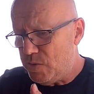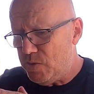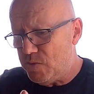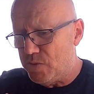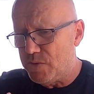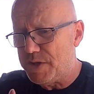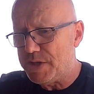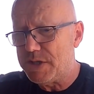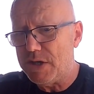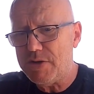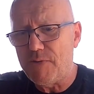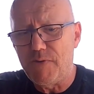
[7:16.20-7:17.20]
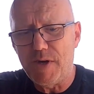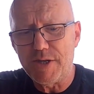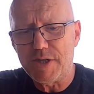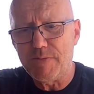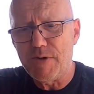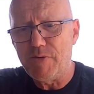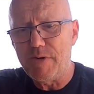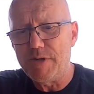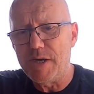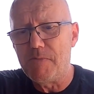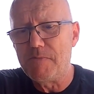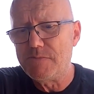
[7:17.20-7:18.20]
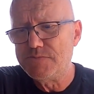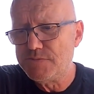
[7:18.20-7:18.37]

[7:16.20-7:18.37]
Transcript: Oh, there's lots of flies coming around here.